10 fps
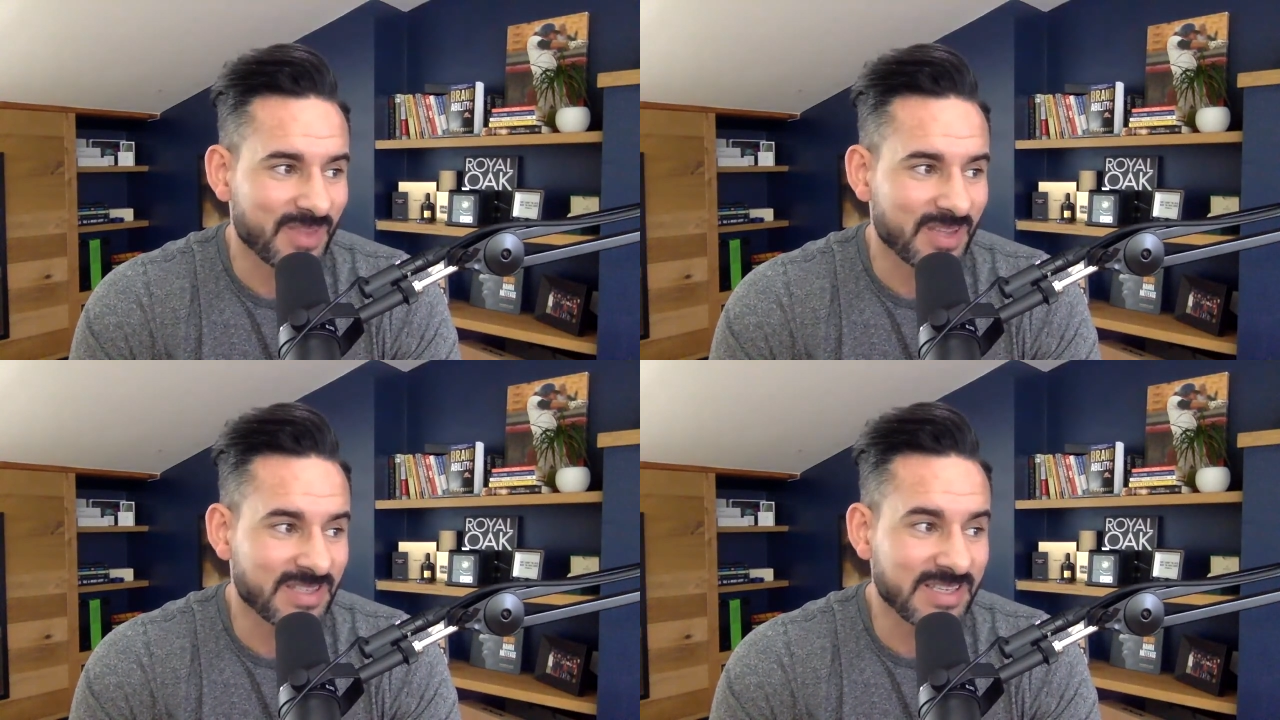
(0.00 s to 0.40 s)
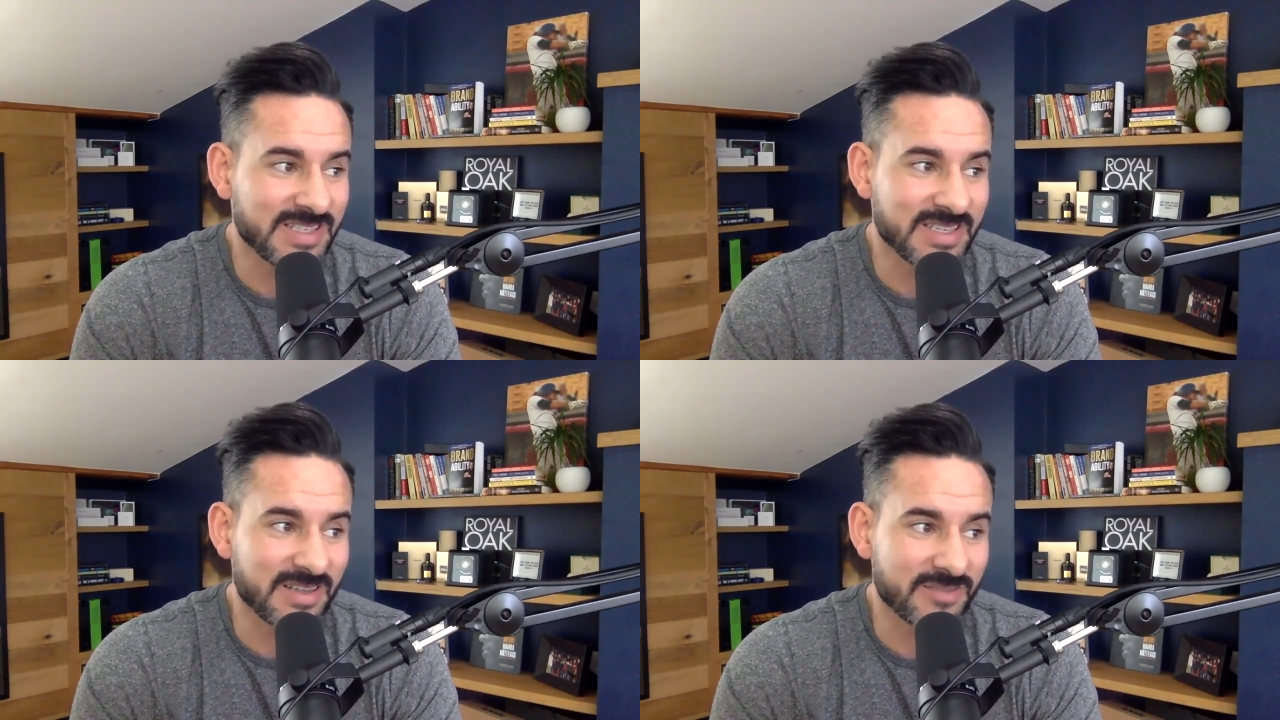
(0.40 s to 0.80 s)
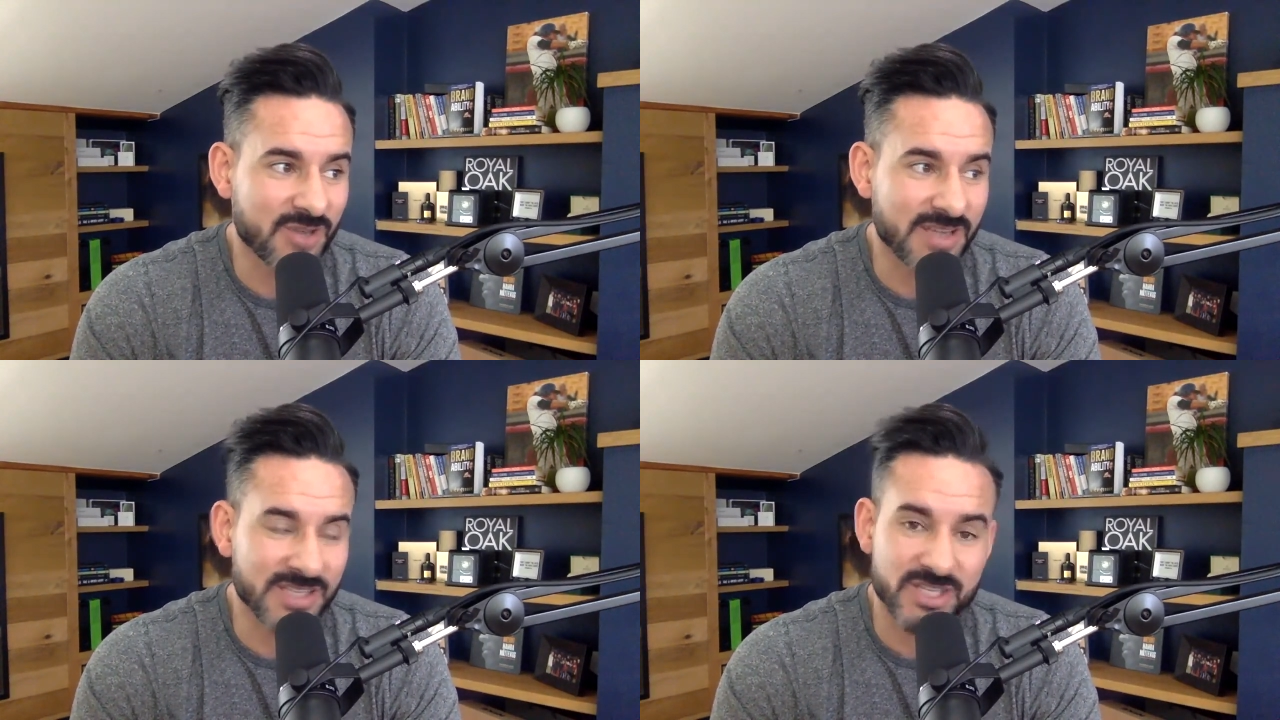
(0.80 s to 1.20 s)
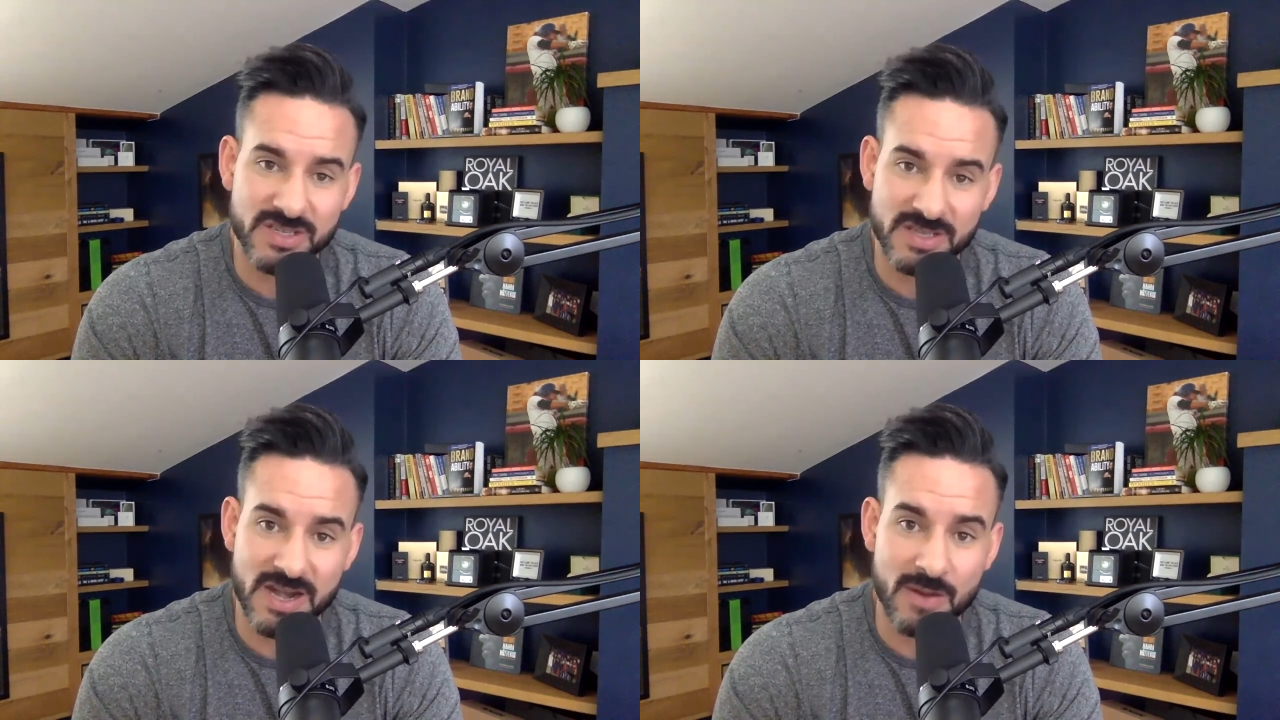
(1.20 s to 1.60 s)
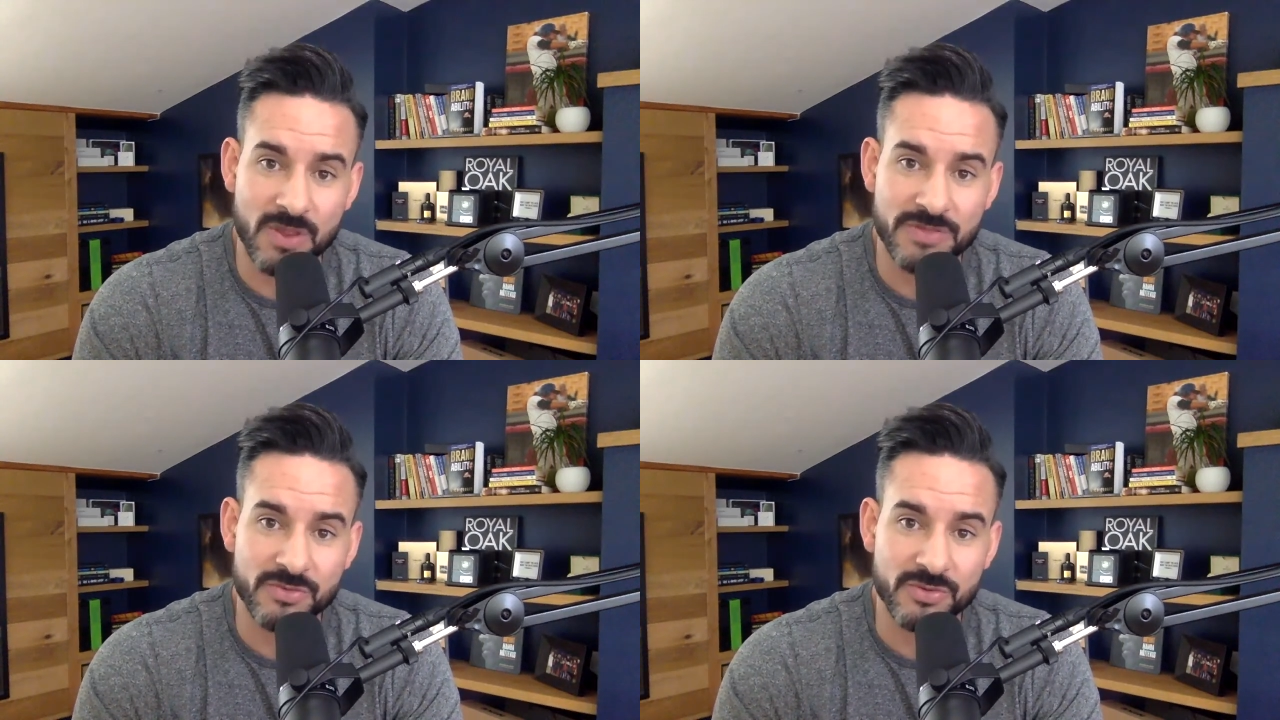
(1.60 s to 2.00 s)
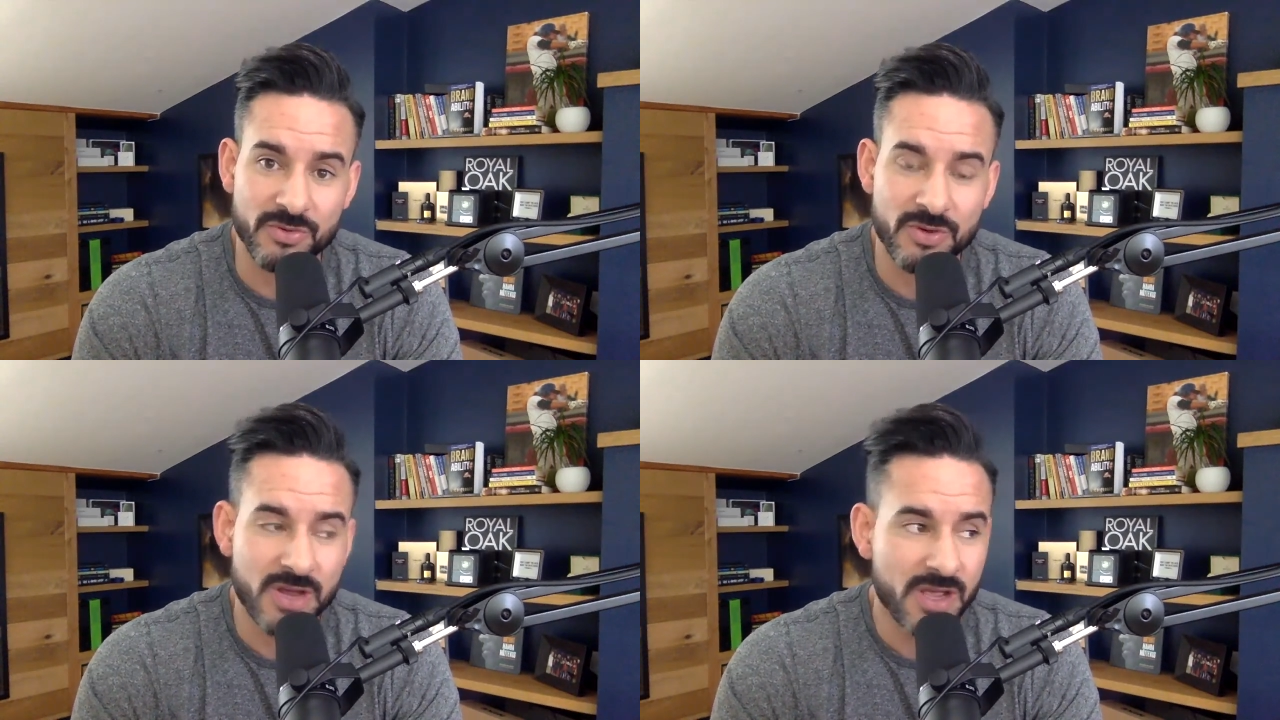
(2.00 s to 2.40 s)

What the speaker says: season of transition that I went through